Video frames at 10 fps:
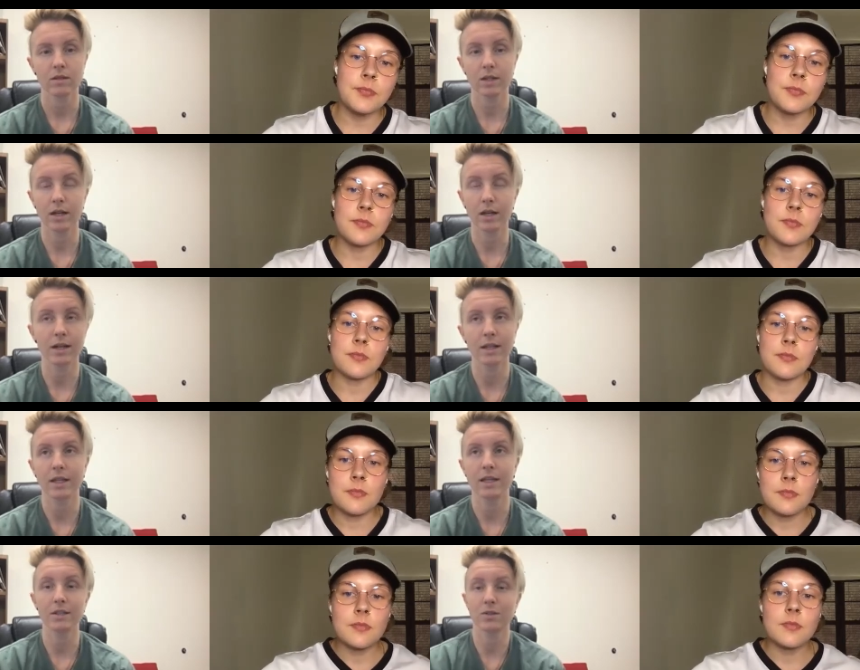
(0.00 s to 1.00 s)
Speaker 1: Yeah, I
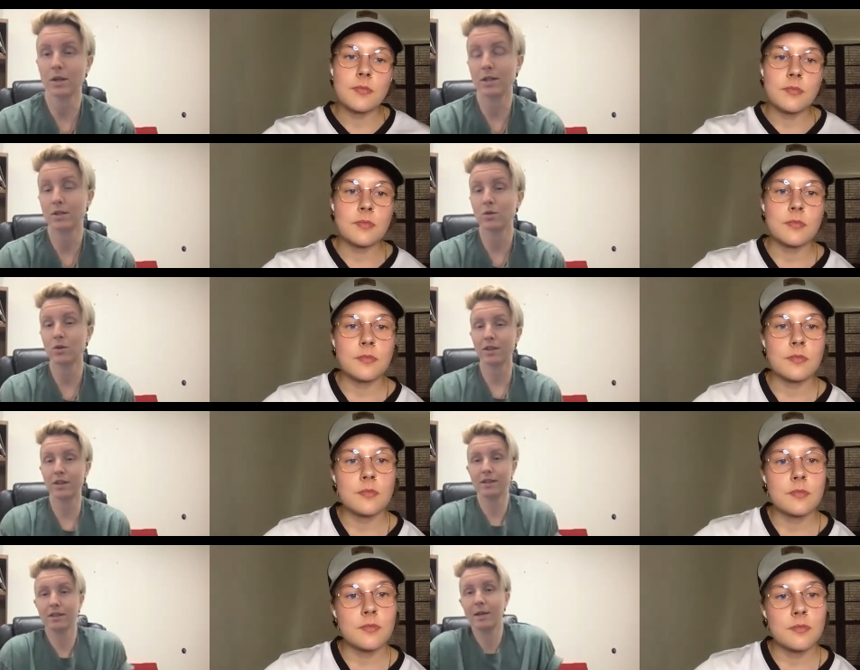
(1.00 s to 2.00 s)
think it's it's cool to
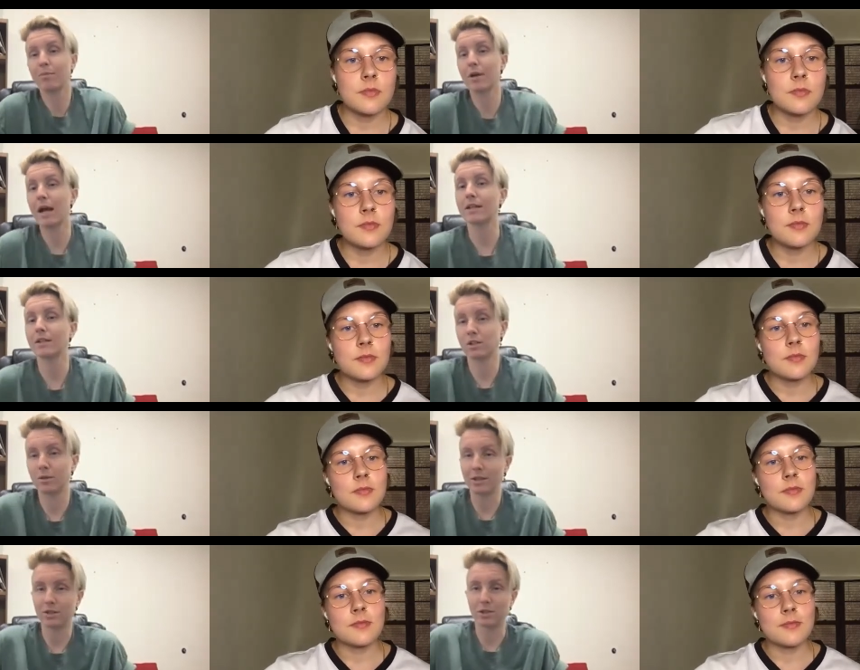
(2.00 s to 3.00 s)
think that they practice so
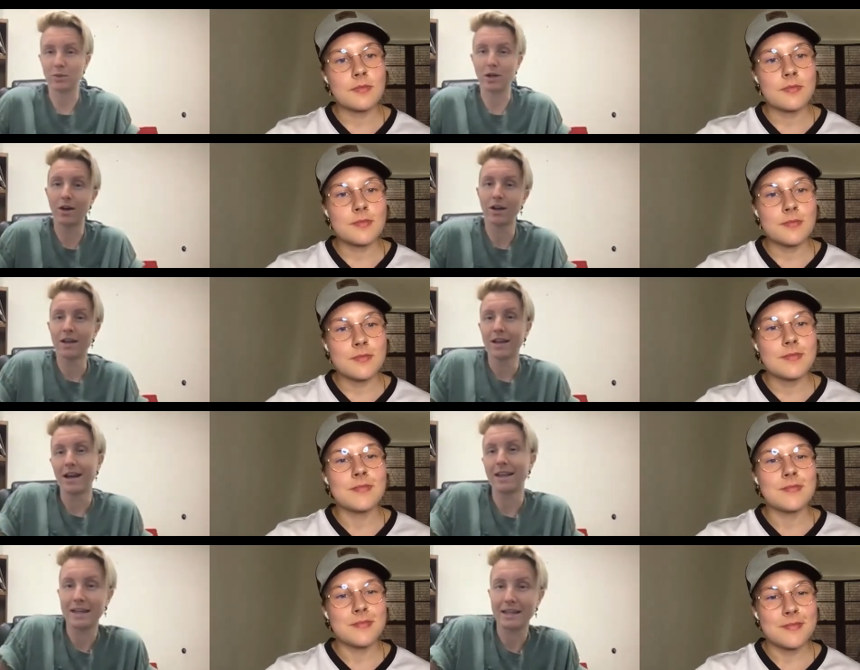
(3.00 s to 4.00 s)
much as well.
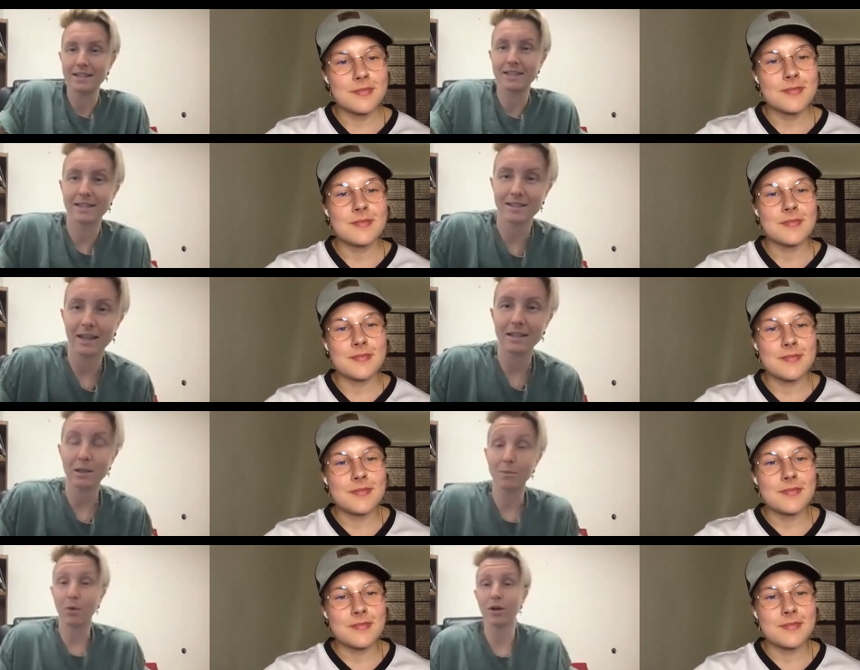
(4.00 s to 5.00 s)
I think it's it's
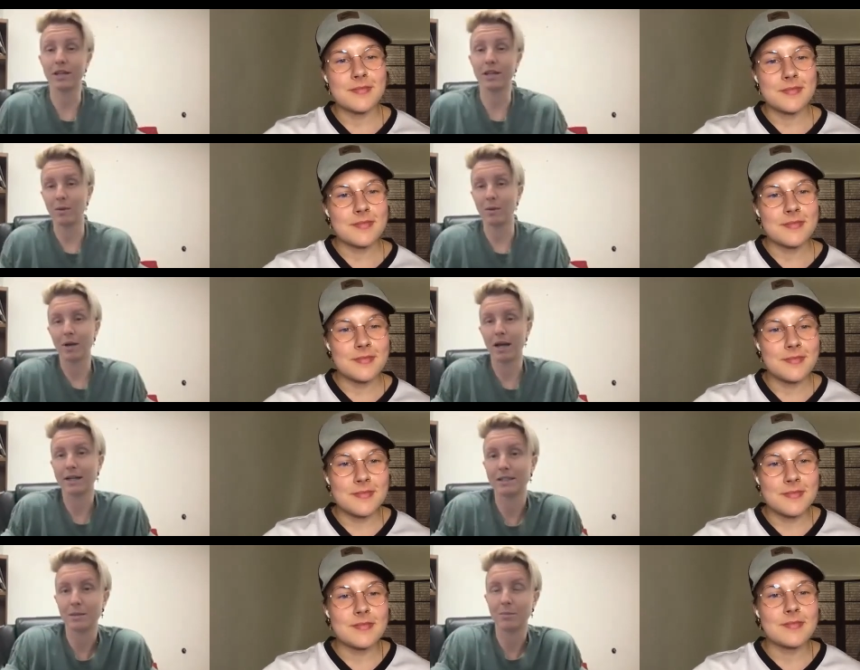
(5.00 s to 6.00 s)
important that we
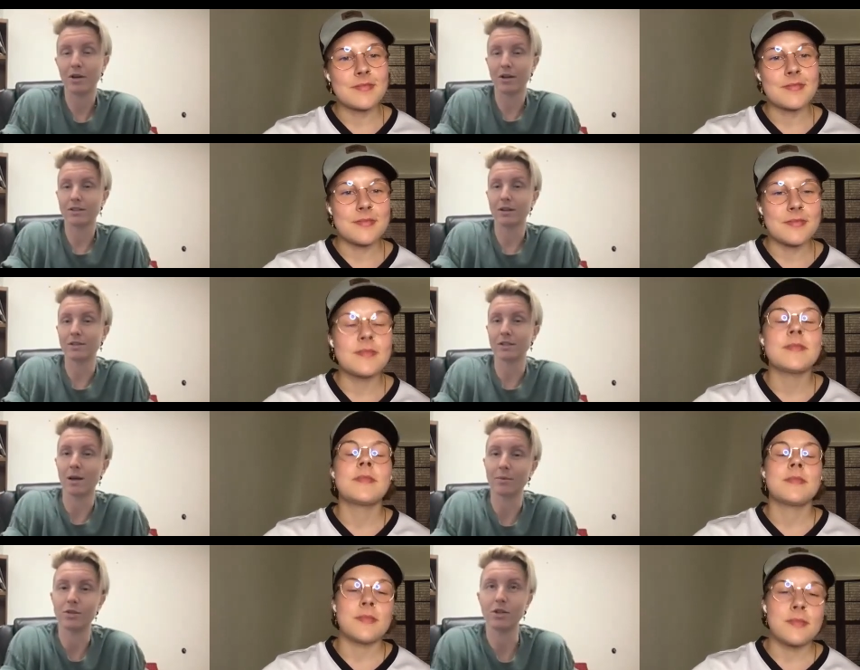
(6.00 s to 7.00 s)
practice and put ourselves in
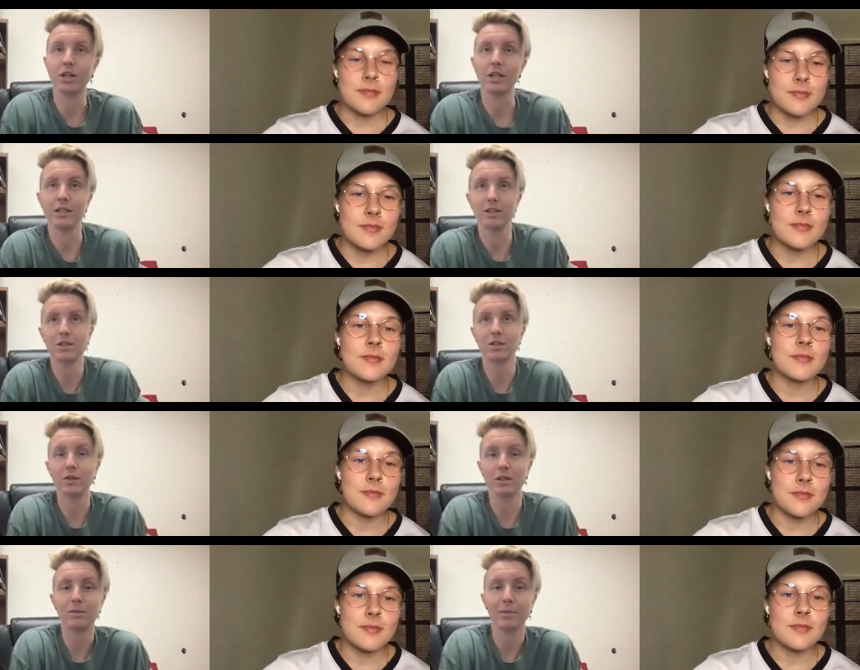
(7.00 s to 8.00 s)
opportunities to
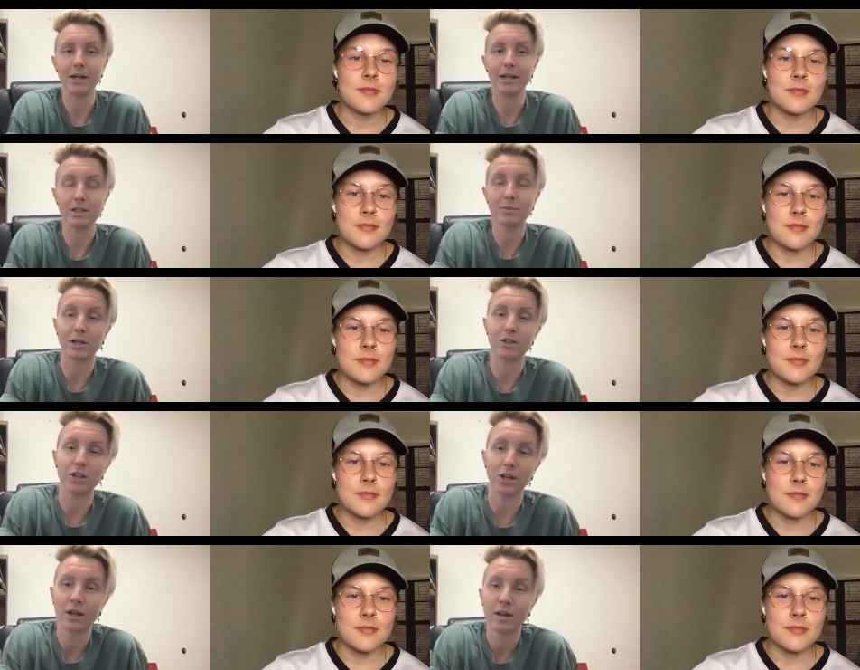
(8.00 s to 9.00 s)
experience
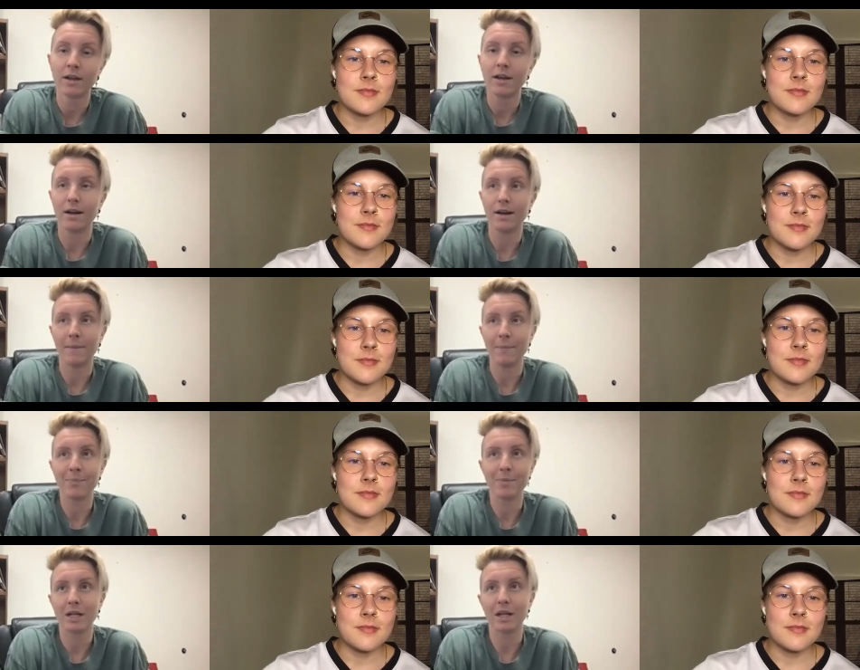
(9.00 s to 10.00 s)
pressure. Um,
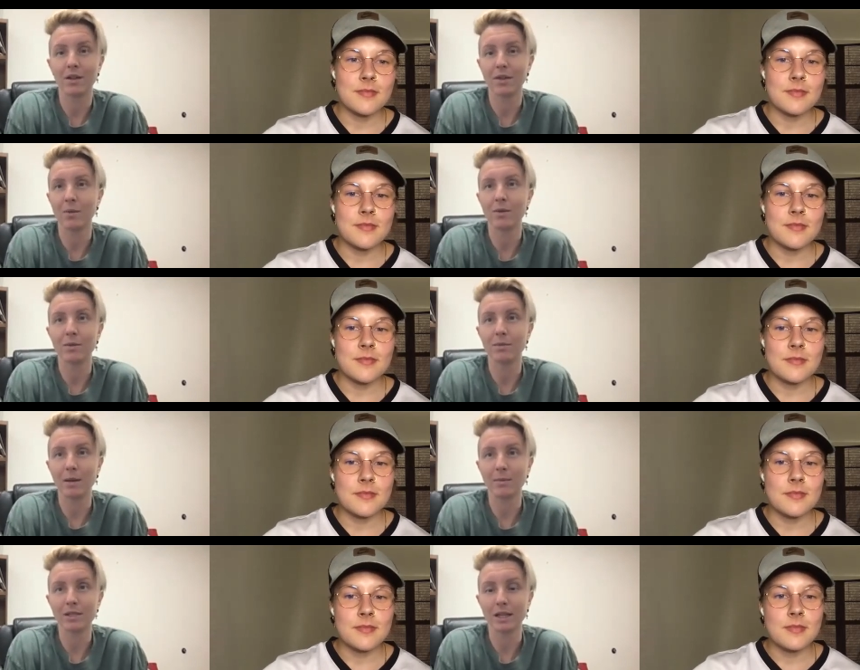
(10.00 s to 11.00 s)
but another thing with the
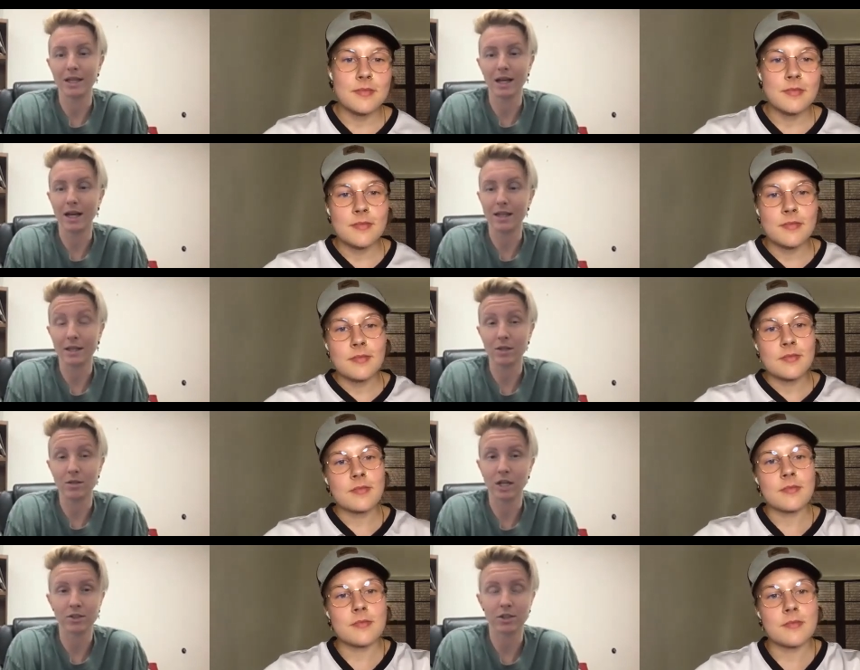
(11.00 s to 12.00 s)
bobsled that I think
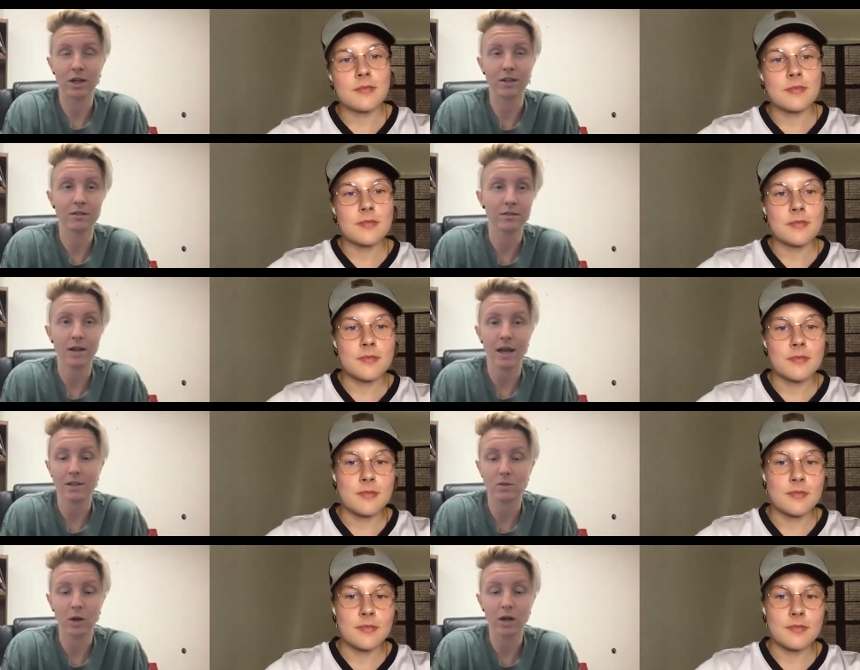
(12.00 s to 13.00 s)
you touched on
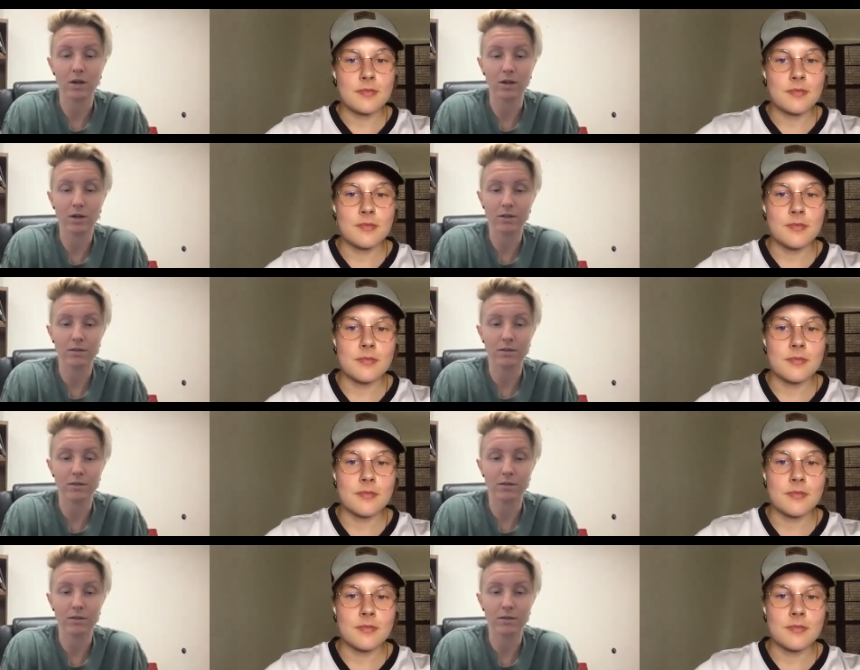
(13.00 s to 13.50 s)
as well